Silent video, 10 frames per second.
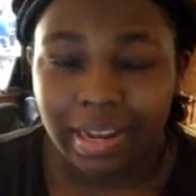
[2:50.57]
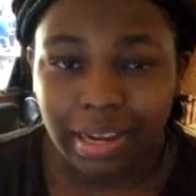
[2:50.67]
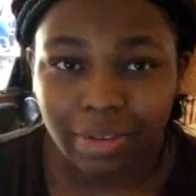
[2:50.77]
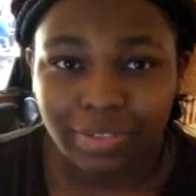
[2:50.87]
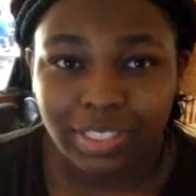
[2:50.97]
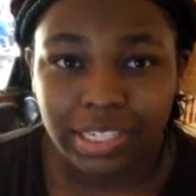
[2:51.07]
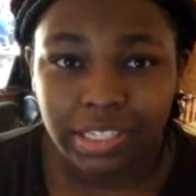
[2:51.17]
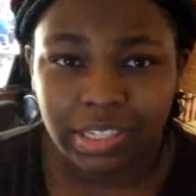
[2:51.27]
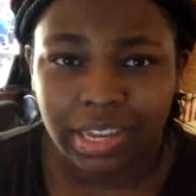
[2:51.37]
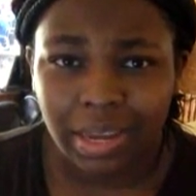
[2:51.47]
that
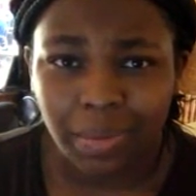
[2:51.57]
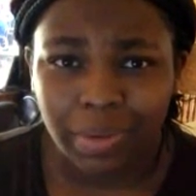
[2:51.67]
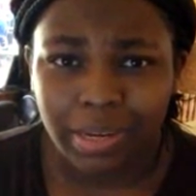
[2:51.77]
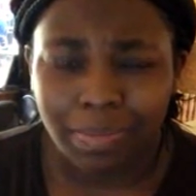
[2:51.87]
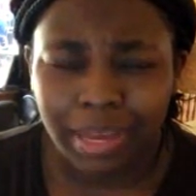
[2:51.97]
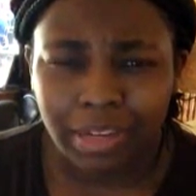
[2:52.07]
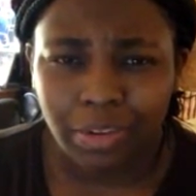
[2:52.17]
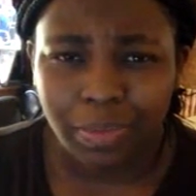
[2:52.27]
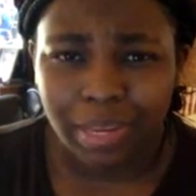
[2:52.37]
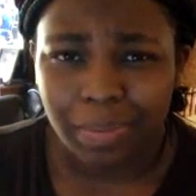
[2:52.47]
conversation came when he met
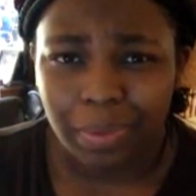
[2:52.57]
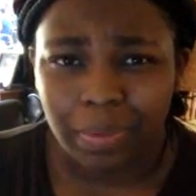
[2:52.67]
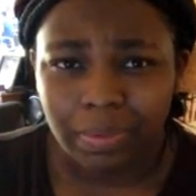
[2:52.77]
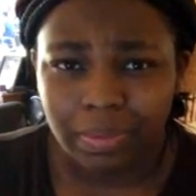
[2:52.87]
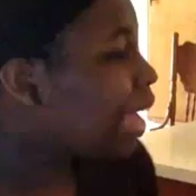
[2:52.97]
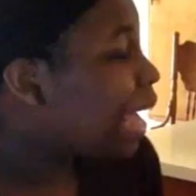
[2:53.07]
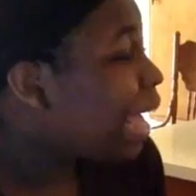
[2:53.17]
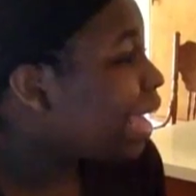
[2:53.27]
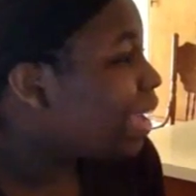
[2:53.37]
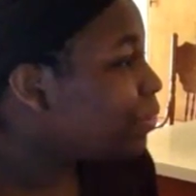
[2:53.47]
new people.
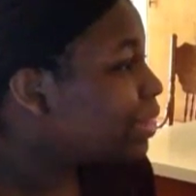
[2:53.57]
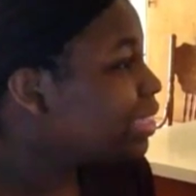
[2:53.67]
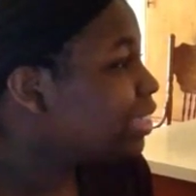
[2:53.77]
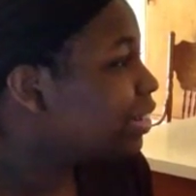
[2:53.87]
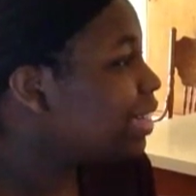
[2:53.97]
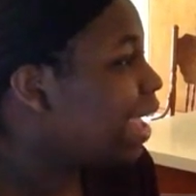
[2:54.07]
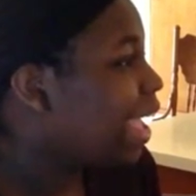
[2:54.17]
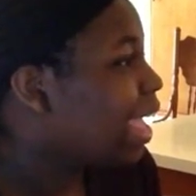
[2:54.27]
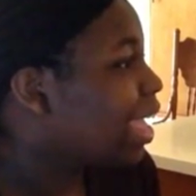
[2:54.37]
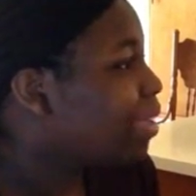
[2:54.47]
Hi, what's your
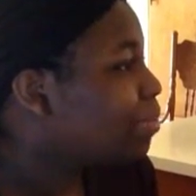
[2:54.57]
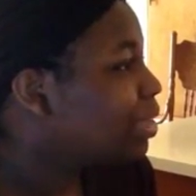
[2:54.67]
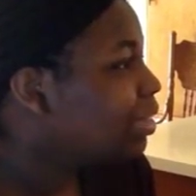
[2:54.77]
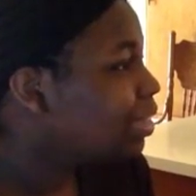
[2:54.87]
name?